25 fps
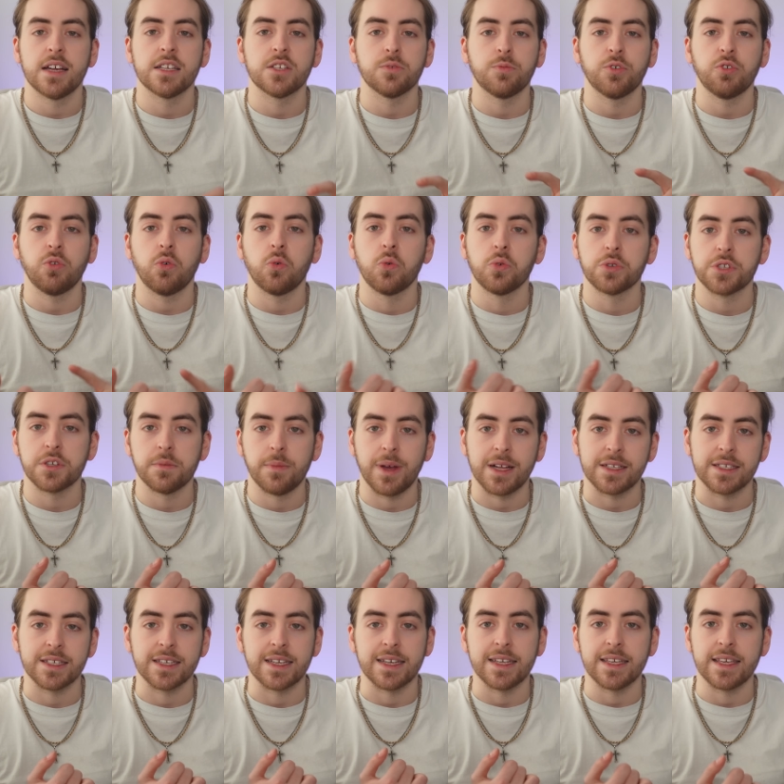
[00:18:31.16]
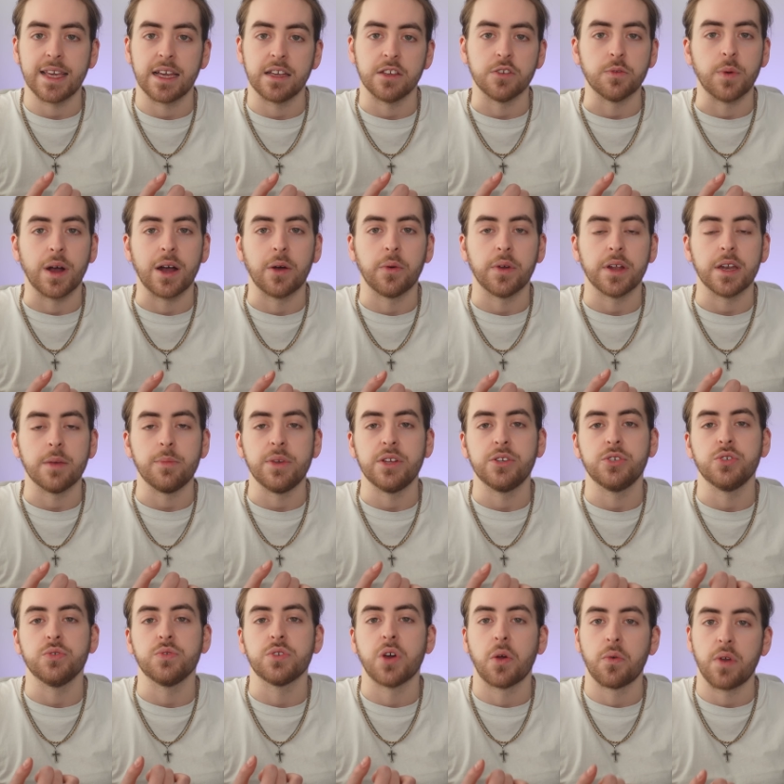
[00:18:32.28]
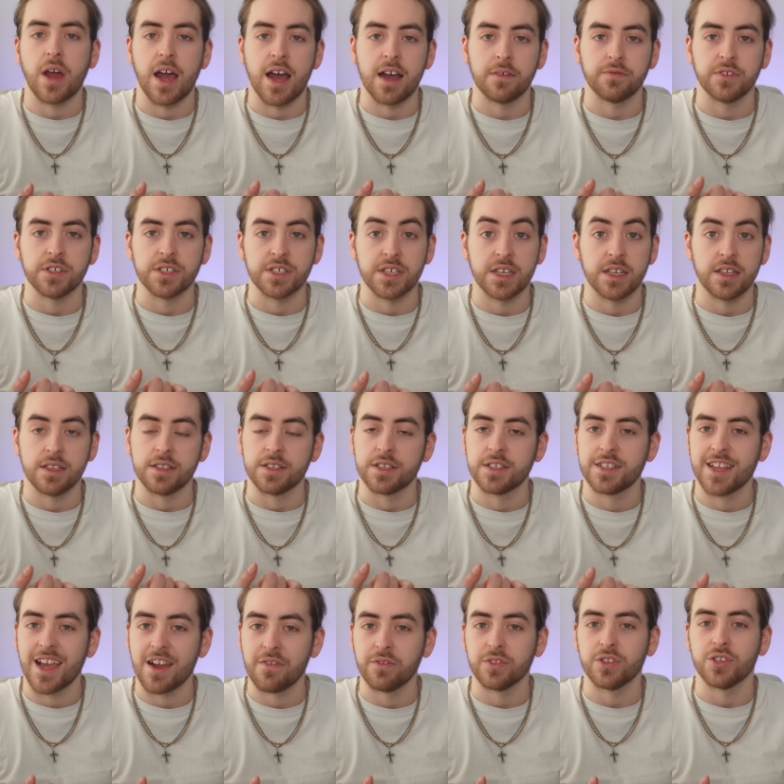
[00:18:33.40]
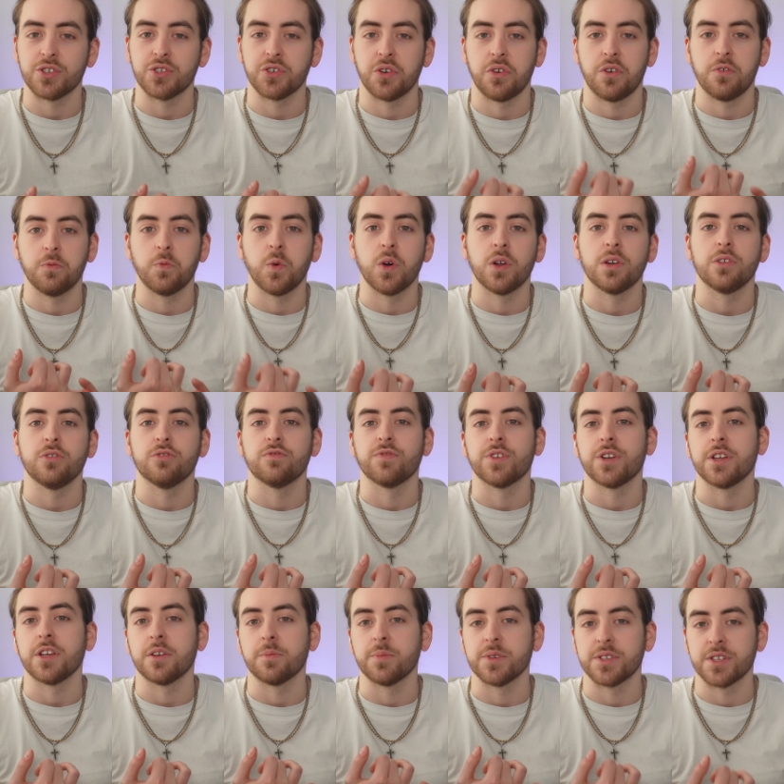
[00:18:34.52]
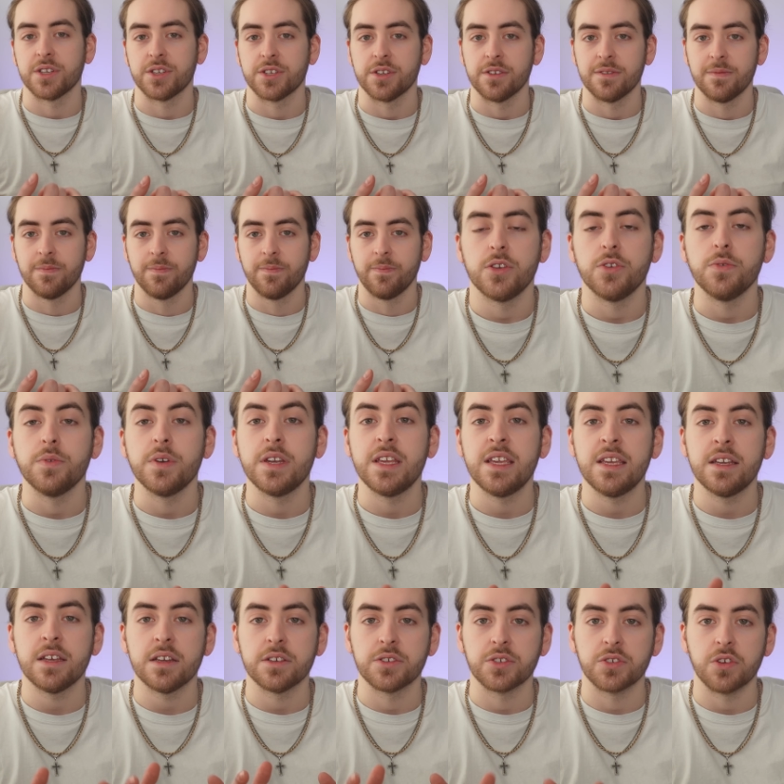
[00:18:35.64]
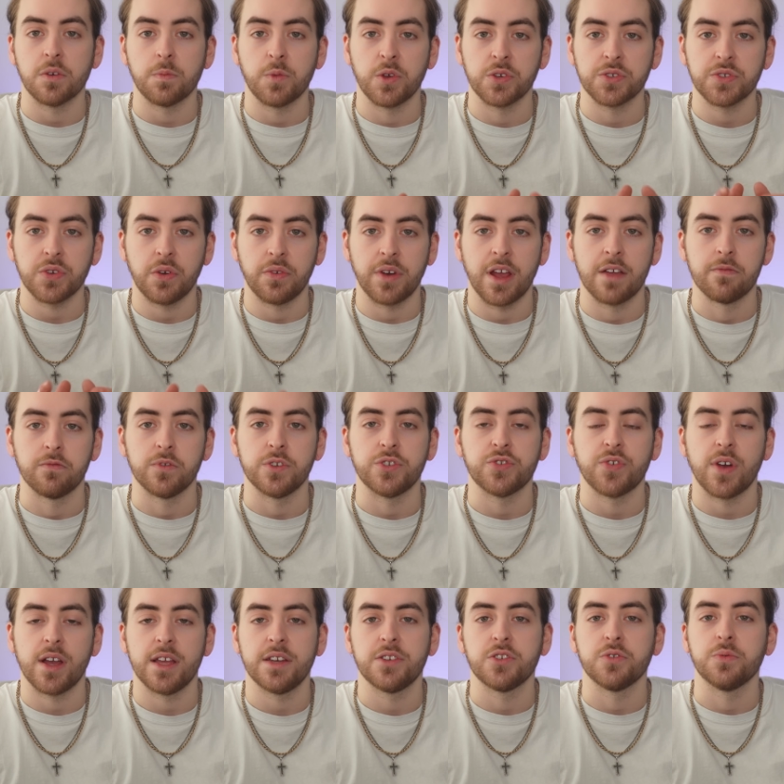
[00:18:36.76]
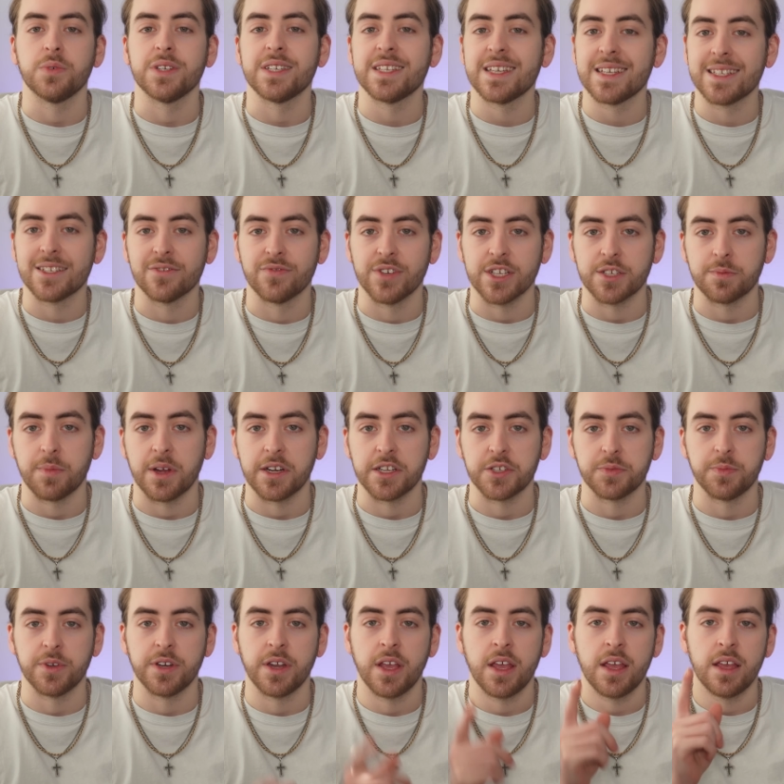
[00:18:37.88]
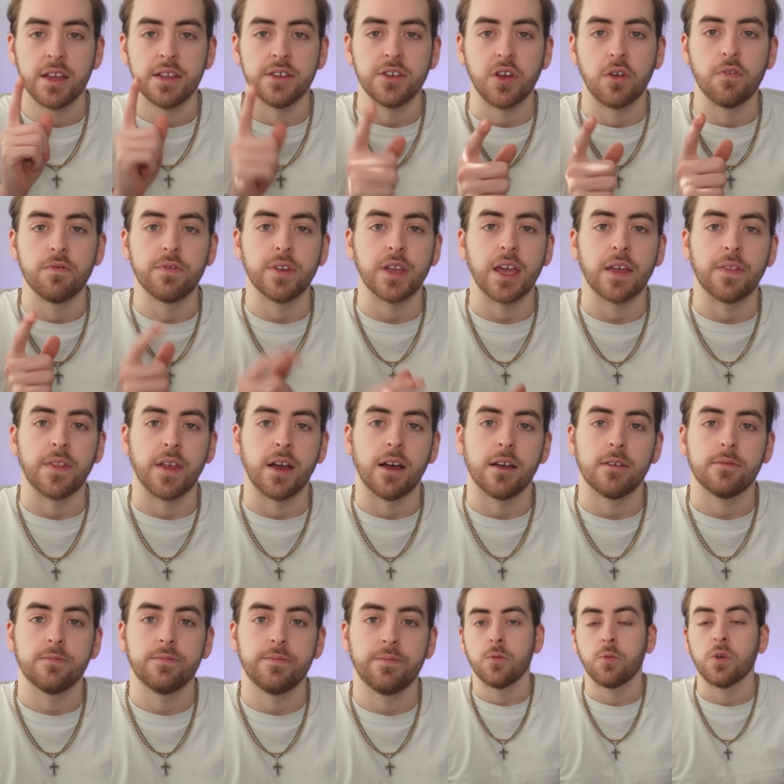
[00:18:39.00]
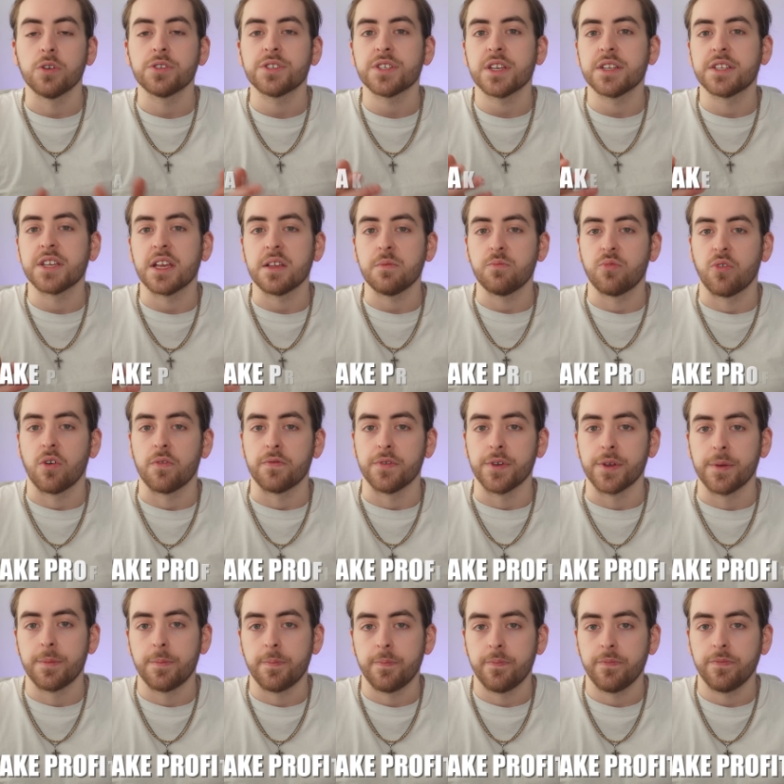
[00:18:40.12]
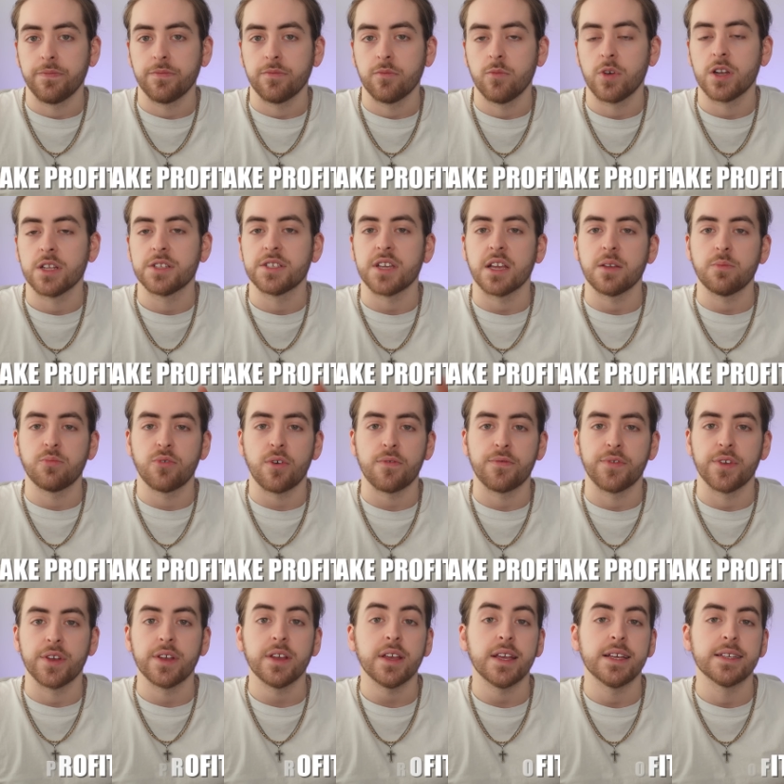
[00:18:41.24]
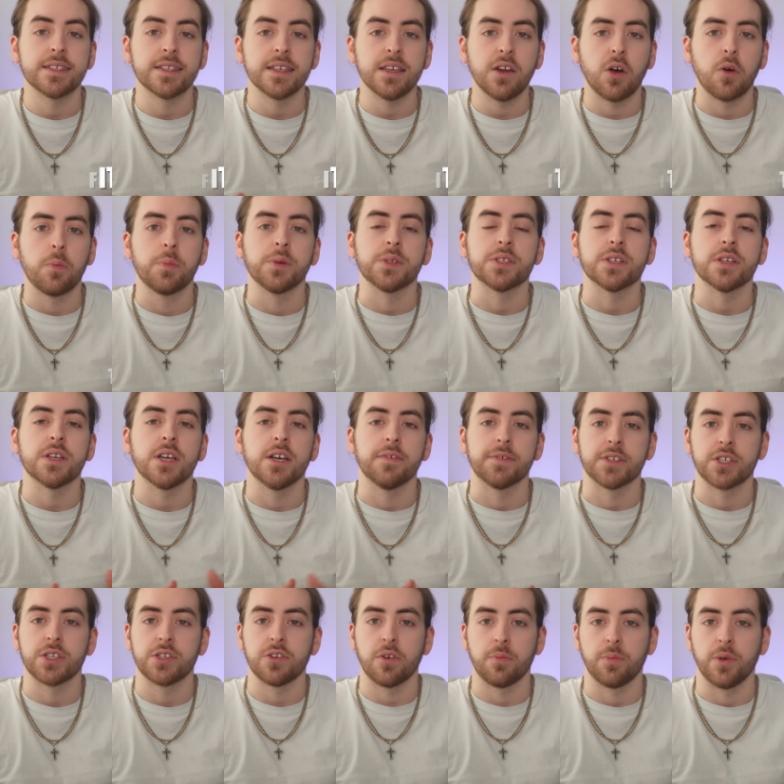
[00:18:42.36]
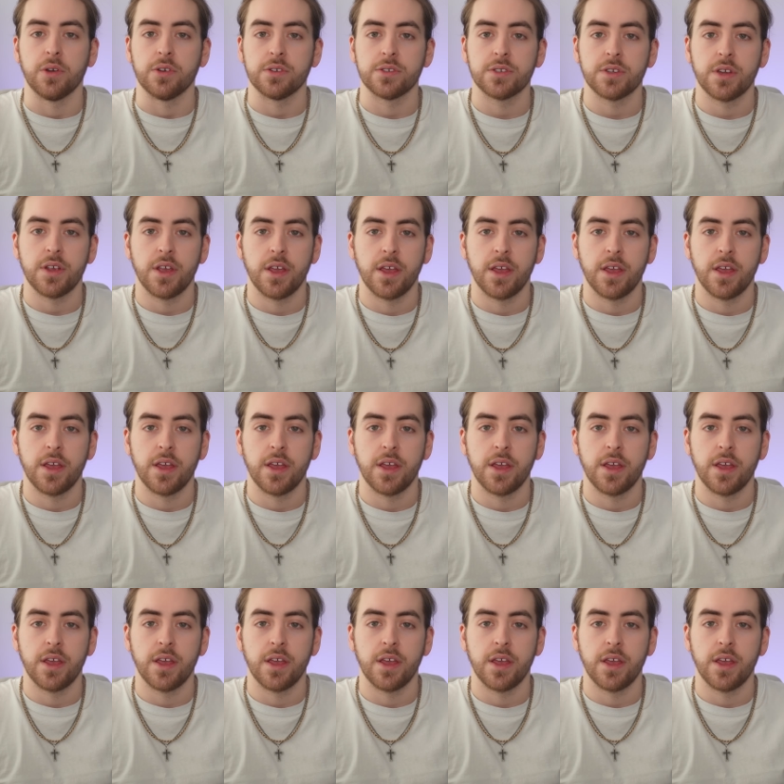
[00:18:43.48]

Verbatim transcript: as it will automatically get you out, and it means you don't have to sit and stare at the chart while you're running a position. You need a stop loss on every trade to adhere to risk management. Don't forget that. What's a take profit? Well, a take profit is the opposite of a stop loss.